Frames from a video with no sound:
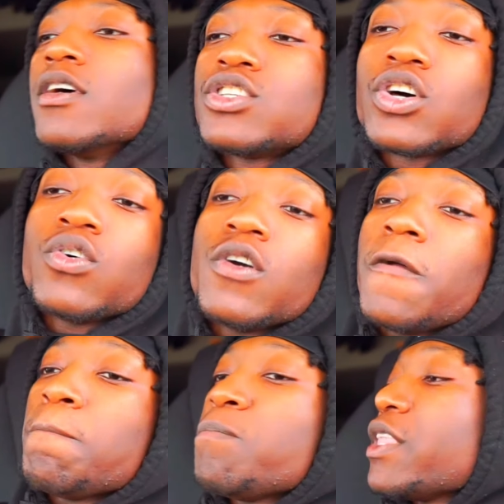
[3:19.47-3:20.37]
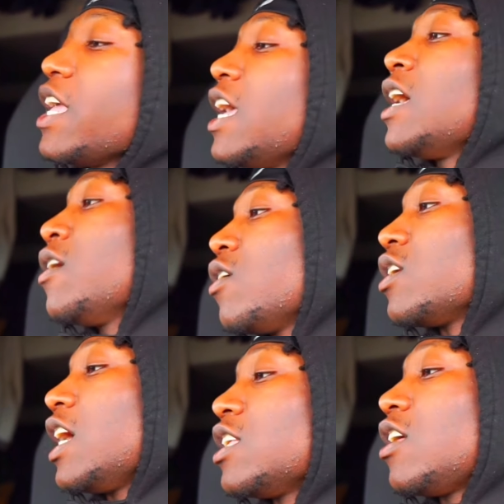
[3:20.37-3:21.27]
So, yeah,
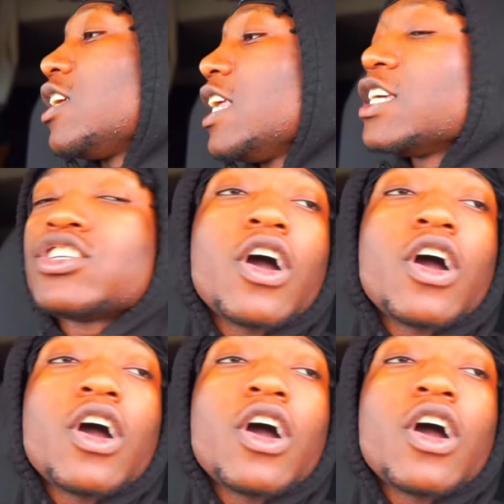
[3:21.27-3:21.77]
that's all it is.